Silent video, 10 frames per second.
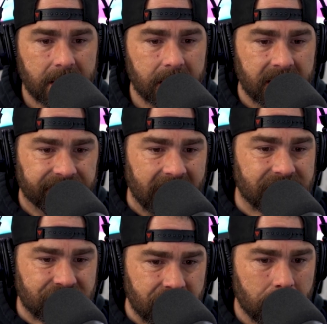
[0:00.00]
If
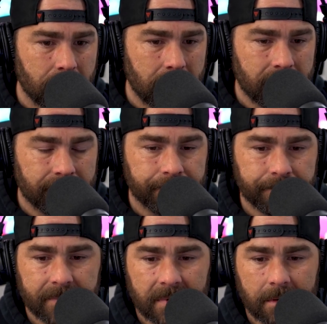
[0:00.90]
that's you,
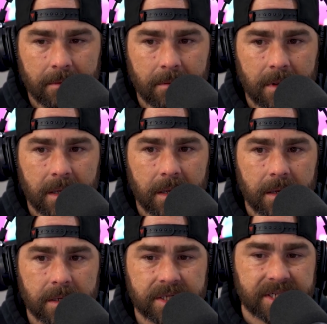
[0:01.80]

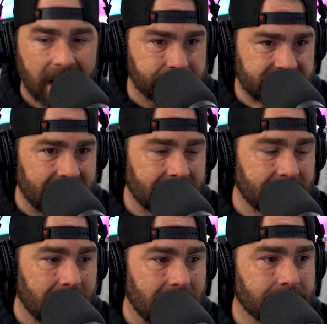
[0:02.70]
stop standing in
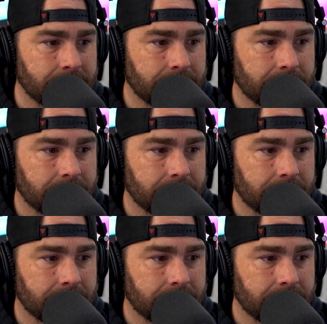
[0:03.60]
line